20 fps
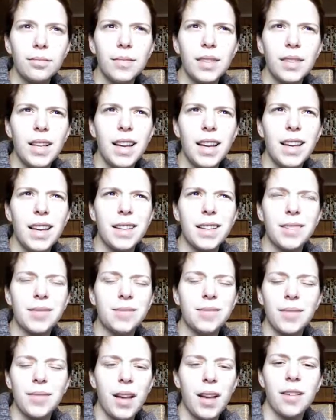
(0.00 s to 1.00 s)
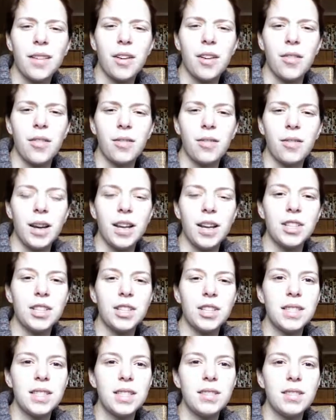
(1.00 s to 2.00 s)
like, I don't know, it
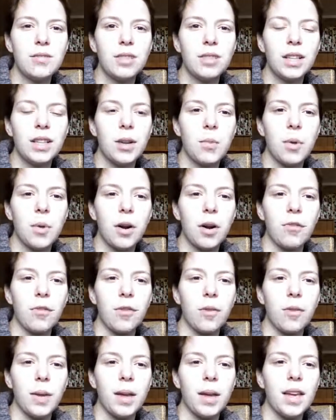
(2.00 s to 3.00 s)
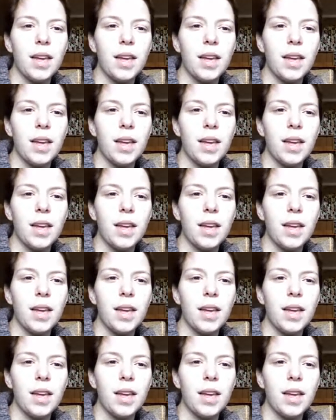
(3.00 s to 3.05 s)
just didn't really work for me.